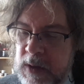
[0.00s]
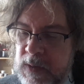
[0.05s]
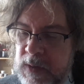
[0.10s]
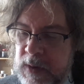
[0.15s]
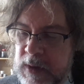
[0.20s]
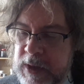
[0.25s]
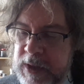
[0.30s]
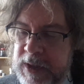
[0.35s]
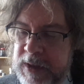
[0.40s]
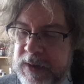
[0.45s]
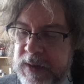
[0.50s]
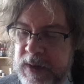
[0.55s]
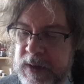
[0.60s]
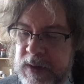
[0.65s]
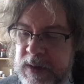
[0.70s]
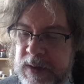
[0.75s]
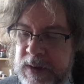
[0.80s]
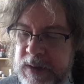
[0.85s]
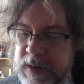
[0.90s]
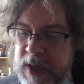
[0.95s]
Well, it's
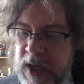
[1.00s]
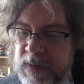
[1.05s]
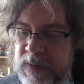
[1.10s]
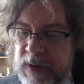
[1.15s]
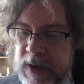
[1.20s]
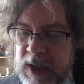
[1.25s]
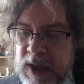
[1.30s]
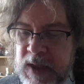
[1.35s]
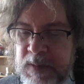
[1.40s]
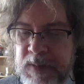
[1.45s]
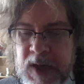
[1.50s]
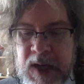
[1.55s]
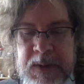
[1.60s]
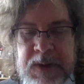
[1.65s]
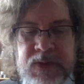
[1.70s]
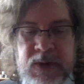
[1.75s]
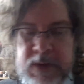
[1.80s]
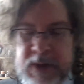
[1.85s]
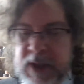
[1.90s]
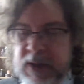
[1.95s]
definitely not the pipe
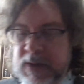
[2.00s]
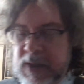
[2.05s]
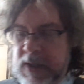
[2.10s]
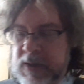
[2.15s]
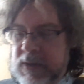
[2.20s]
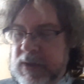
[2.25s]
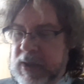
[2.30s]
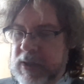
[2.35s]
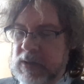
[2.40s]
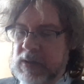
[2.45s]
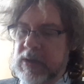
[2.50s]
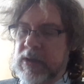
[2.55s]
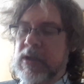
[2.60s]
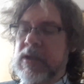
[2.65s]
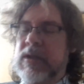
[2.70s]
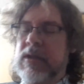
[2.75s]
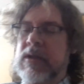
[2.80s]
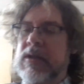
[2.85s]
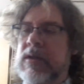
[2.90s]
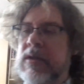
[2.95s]
spot that's not staying lit,
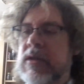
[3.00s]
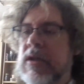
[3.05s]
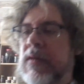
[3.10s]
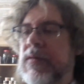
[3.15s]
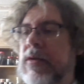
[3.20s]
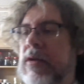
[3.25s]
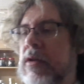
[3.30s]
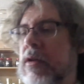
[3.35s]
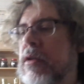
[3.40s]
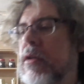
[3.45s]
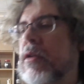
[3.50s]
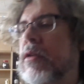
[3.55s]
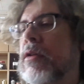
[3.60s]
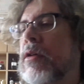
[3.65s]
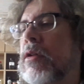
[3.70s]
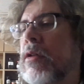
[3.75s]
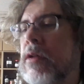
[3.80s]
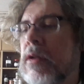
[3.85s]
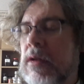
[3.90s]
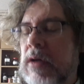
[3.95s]
is it? It's definitely
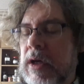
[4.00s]
in the